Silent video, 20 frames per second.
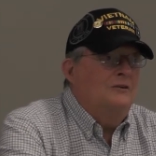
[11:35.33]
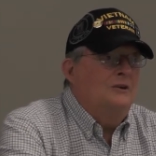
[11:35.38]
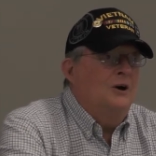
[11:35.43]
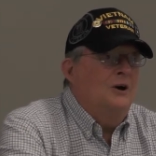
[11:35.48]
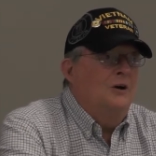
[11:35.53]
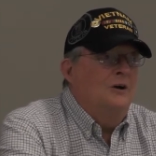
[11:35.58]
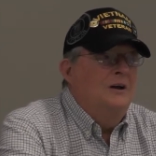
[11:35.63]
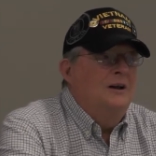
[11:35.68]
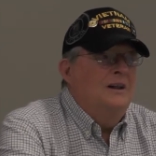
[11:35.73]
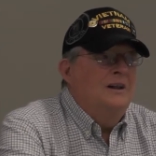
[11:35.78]

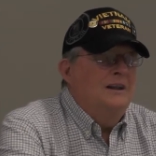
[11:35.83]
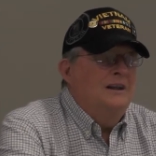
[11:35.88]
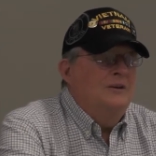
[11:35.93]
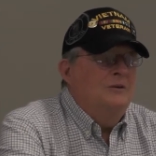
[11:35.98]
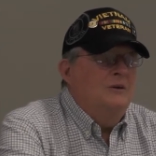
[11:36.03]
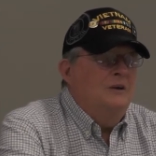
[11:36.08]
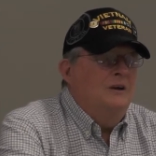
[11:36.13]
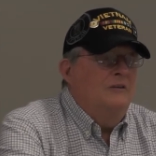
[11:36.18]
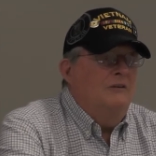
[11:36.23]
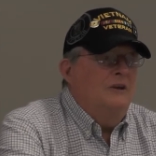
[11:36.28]
So
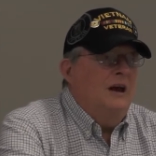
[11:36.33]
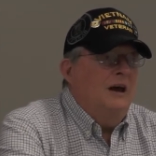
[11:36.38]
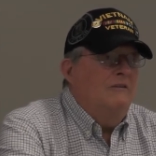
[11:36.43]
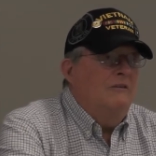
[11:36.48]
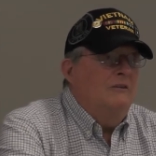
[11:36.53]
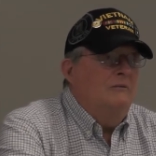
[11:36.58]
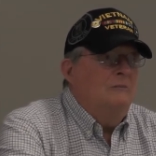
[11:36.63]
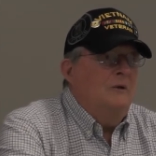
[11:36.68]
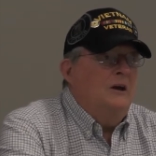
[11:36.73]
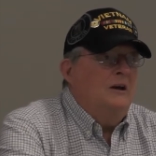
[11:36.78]
if you
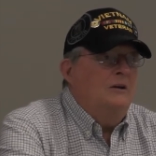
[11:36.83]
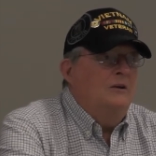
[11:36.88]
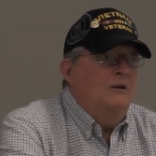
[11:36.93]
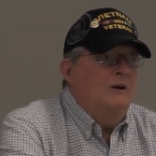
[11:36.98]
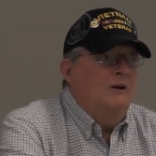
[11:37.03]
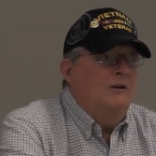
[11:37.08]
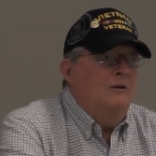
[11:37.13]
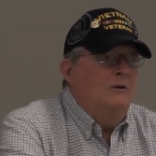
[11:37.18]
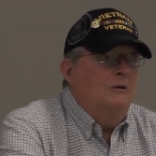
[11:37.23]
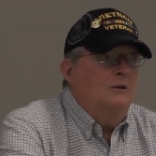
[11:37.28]
happen to make an
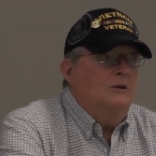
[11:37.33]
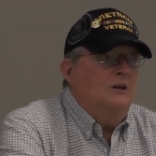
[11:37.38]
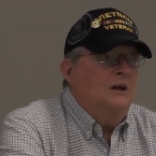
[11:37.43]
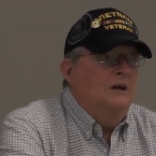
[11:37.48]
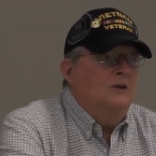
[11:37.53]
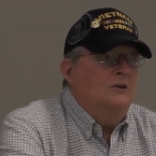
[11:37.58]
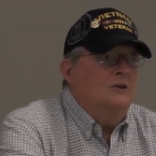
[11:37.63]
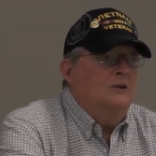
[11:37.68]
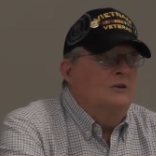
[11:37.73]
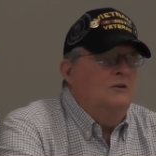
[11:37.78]
auto
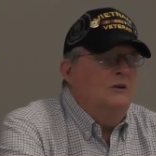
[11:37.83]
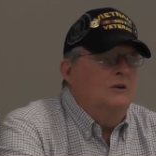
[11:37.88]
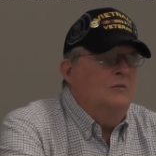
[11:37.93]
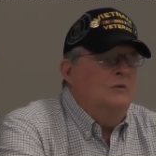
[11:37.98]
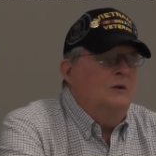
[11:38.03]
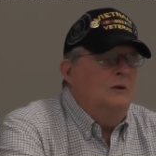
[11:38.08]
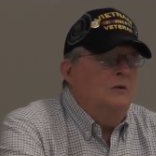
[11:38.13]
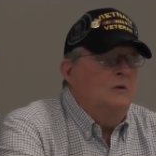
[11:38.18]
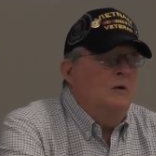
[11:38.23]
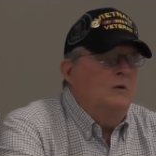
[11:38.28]
rotation,
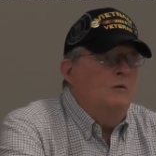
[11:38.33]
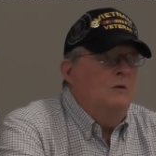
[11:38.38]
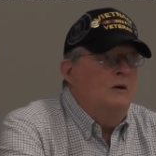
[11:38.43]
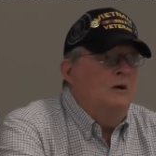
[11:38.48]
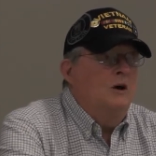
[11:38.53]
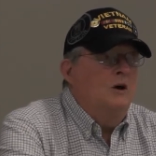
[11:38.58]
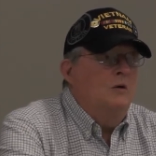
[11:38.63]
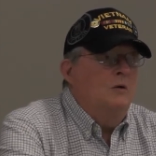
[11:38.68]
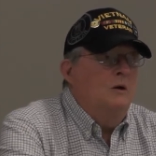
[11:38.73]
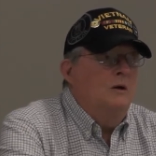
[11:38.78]
normally we
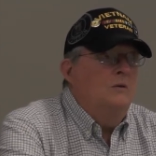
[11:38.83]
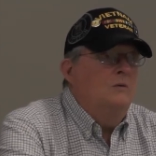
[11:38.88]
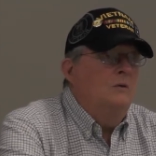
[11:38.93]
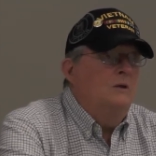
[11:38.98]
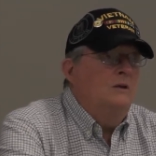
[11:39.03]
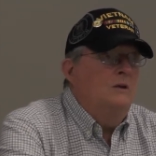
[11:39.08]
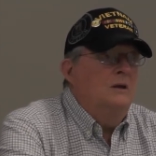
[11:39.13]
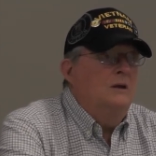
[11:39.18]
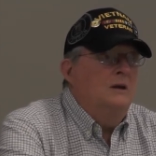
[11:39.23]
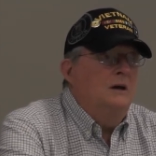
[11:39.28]
would go in
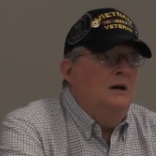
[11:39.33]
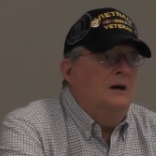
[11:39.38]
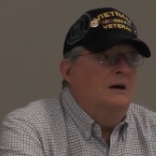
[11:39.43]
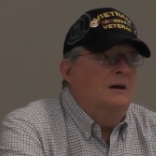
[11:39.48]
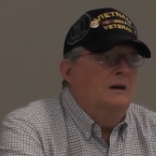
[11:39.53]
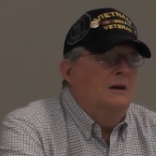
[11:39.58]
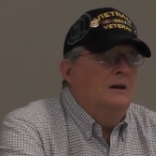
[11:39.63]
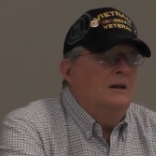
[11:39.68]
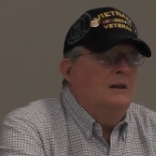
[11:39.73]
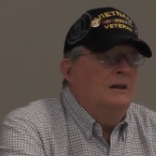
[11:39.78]
with
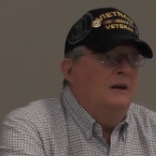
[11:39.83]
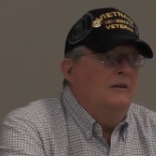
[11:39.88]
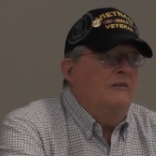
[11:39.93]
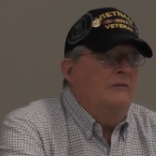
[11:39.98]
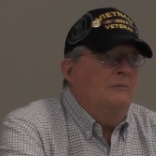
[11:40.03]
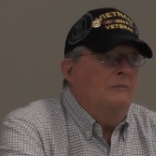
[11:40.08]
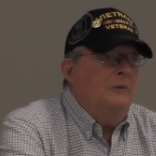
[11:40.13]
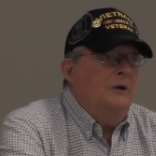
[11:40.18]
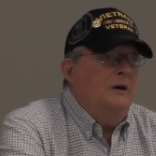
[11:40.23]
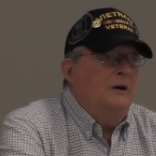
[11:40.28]
the
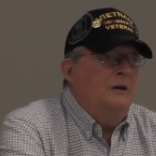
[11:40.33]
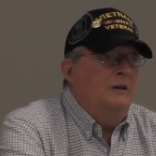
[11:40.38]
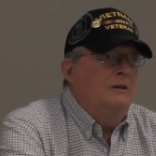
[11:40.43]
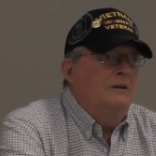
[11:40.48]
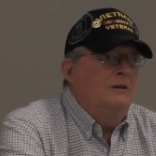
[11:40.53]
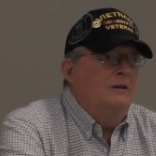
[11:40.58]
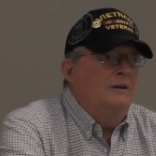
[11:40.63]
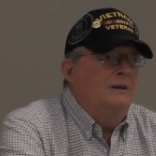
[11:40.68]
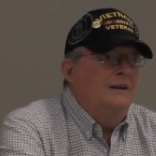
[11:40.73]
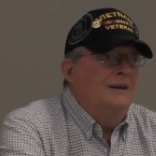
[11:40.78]
left
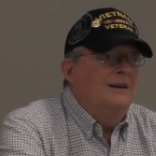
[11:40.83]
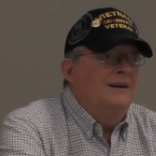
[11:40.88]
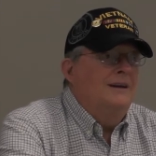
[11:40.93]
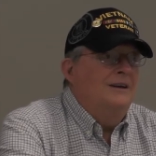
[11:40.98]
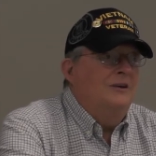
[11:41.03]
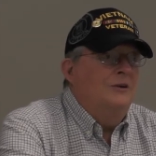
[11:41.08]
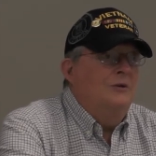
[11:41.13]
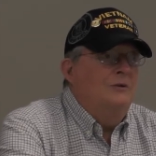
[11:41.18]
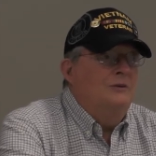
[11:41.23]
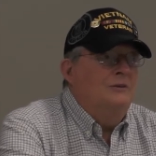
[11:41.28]
pedal
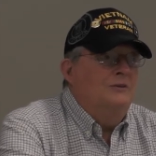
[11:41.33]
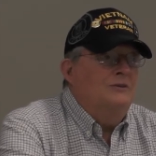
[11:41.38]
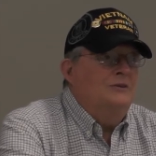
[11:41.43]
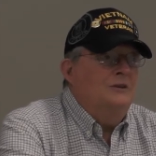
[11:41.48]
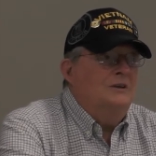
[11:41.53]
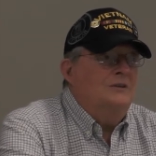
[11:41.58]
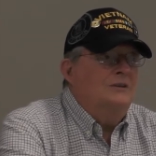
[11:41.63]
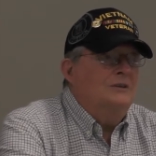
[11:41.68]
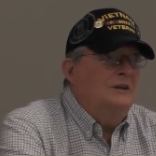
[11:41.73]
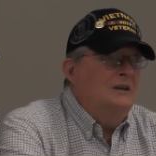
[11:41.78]
and hold
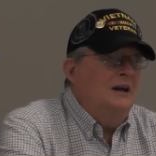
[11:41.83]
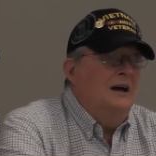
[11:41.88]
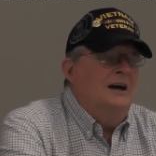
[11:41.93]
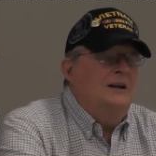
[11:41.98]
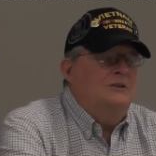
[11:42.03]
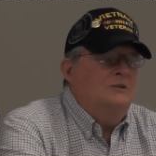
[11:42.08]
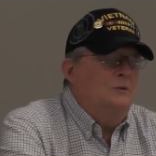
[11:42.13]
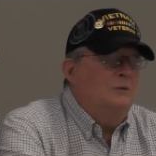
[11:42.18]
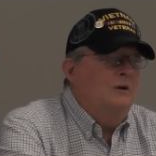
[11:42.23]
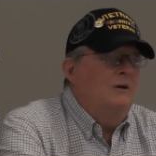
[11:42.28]
60
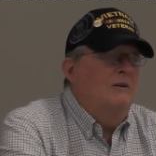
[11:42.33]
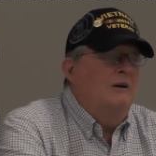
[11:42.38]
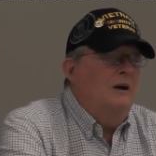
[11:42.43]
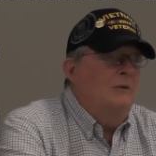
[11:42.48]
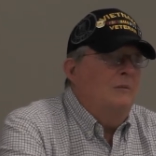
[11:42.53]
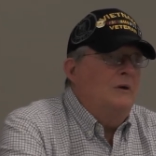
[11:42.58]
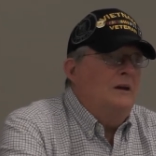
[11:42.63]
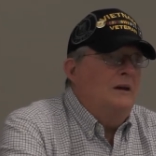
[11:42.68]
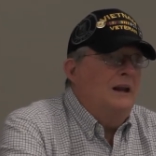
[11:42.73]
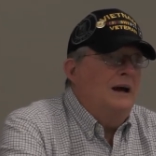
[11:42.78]
knots or whatever,
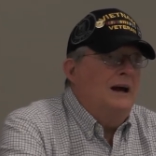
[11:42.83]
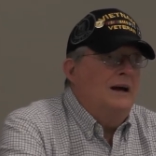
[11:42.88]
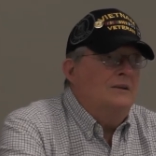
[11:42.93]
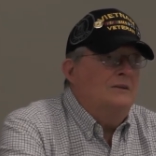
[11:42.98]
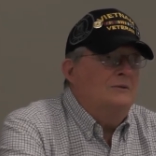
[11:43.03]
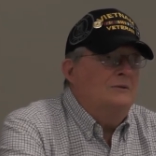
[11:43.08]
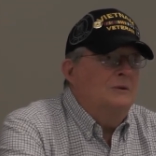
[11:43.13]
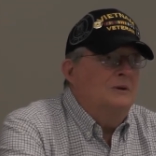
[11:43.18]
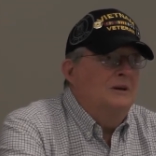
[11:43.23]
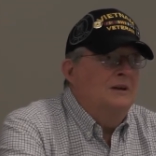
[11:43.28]
how many
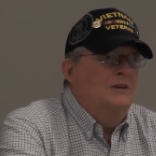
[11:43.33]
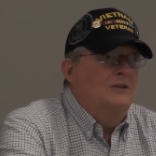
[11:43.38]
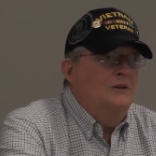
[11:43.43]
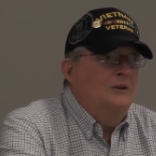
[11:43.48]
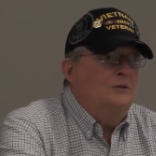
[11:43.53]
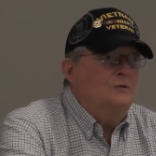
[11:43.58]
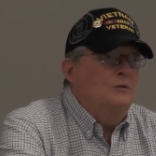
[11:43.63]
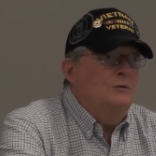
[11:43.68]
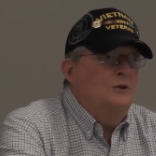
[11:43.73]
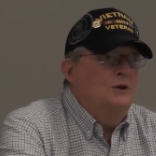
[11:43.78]
knots.
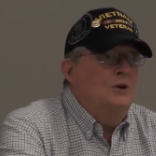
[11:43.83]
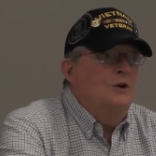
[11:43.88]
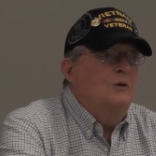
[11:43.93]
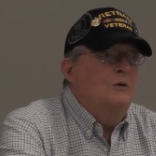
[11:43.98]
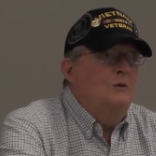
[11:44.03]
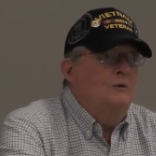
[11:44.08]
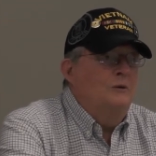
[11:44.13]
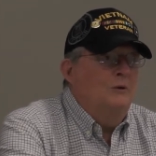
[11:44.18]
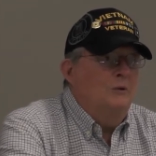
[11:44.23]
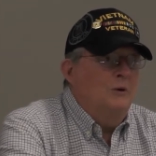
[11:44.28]
This one you
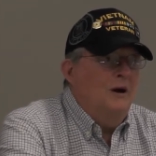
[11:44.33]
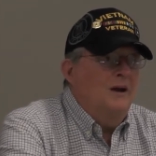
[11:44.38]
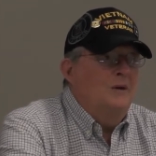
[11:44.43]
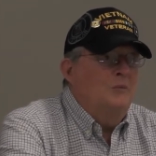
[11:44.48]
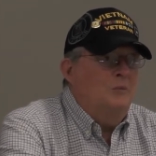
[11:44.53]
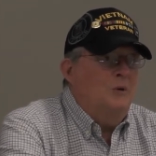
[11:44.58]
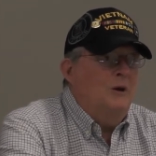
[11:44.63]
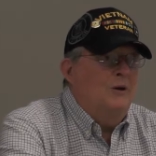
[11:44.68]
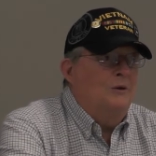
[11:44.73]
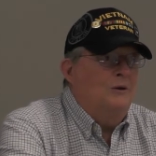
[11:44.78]
go with the
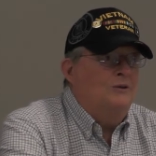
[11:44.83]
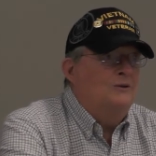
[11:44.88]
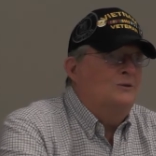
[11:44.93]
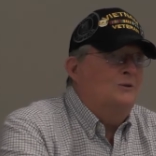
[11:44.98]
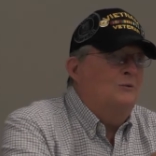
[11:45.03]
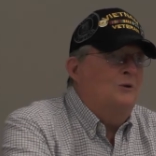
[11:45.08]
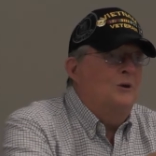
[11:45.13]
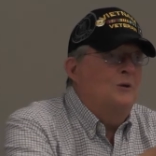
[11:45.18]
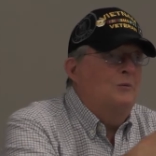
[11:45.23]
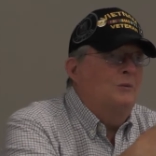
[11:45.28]
right pedal
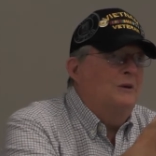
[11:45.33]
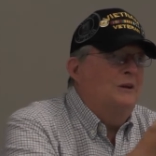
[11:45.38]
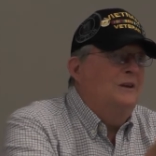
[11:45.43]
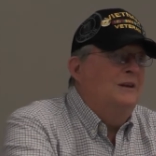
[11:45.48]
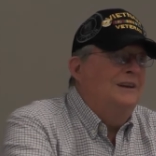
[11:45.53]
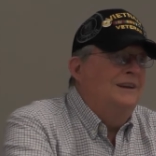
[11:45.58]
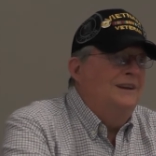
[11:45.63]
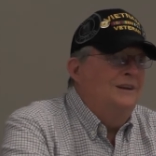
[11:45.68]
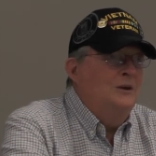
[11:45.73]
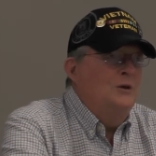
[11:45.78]
because the rotor blade,
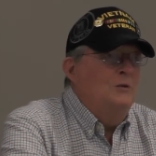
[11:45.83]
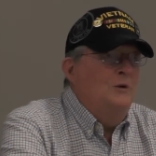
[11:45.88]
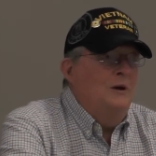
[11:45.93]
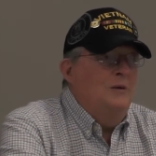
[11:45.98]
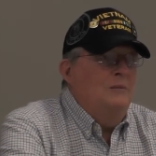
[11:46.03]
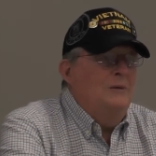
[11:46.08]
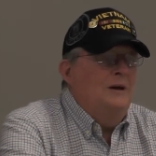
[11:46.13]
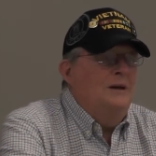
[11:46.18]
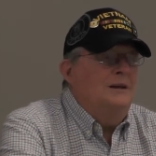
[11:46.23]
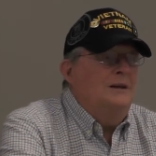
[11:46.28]
you
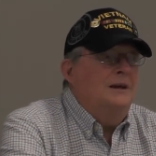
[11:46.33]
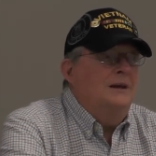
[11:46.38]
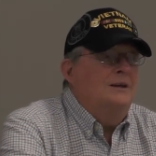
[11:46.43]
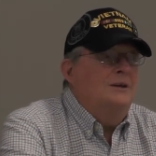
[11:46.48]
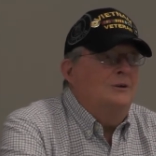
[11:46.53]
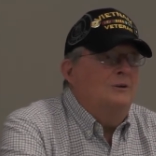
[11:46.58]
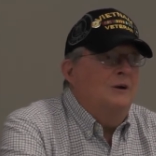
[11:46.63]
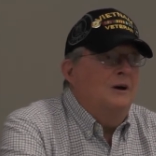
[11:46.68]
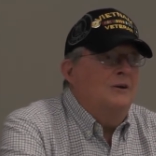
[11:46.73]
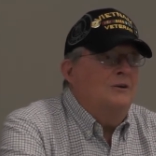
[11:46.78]
want to
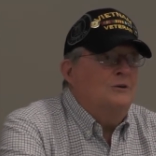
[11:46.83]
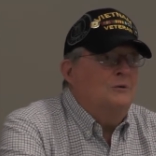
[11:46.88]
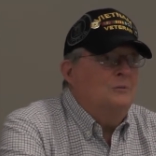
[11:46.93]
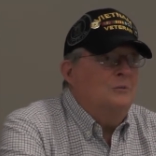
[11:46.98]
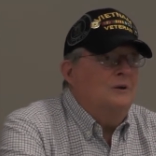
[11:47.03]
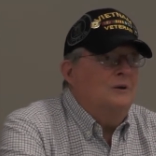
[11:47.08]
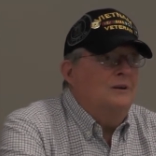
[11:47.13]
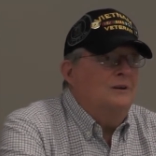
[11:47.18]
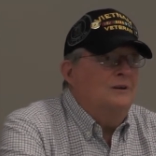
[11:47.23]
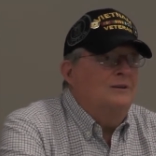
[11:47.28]
maintain your
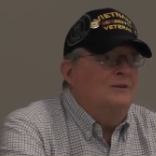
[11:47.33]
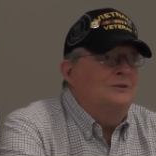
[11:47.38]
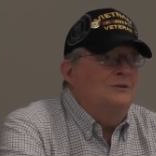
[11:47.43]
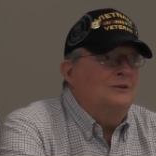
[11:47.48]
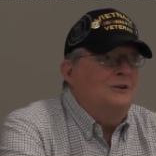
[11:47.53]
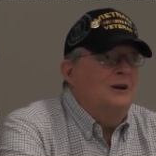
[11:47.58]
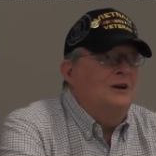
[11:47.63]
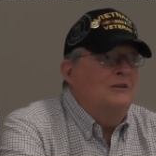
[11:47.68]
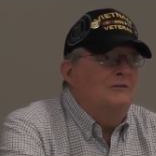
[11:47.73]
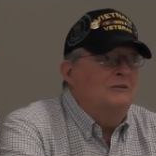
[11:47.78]
airspeed and
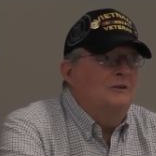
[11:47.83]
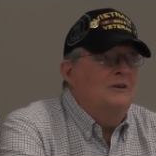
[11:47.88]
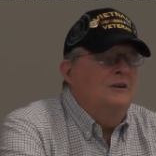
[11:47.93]
stuff.